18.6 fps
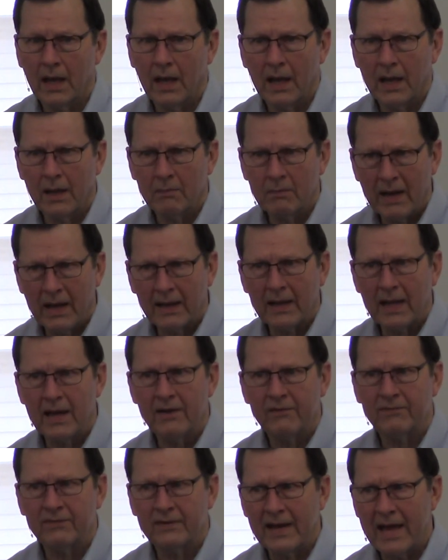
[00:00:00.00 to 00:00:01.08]
in my
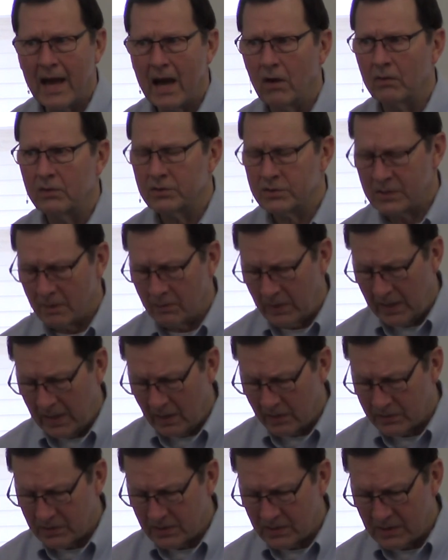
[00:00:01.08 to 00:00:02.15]
life now or somebody
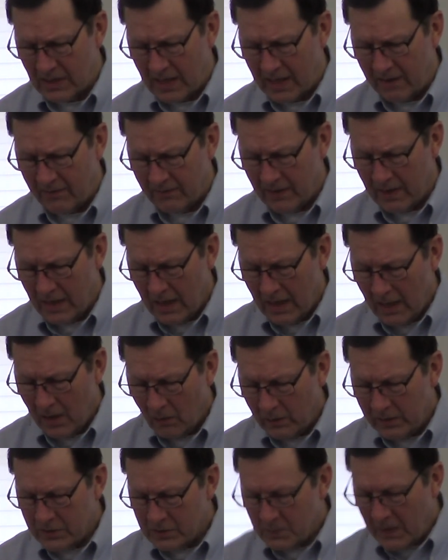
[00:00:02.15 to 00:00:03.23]
else's life?
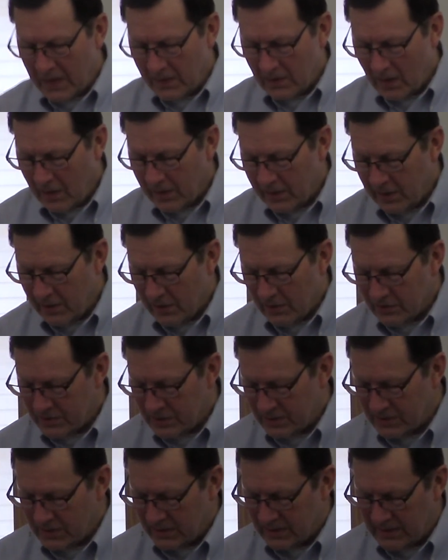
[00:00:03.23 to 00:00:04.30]
We spend our years
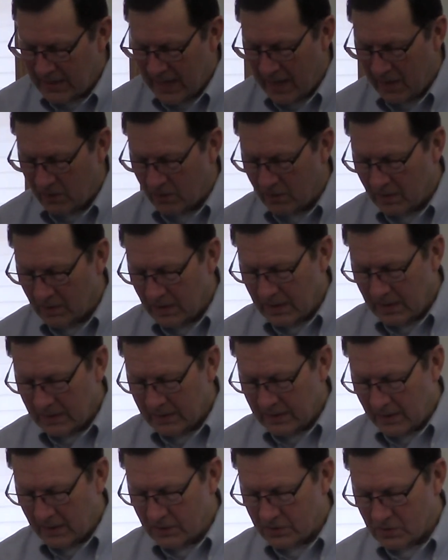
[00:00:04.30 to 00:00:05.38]
as a tale
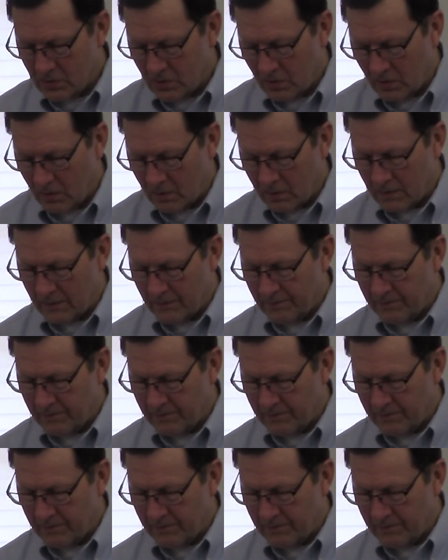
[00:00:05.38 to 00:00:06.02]
that is told.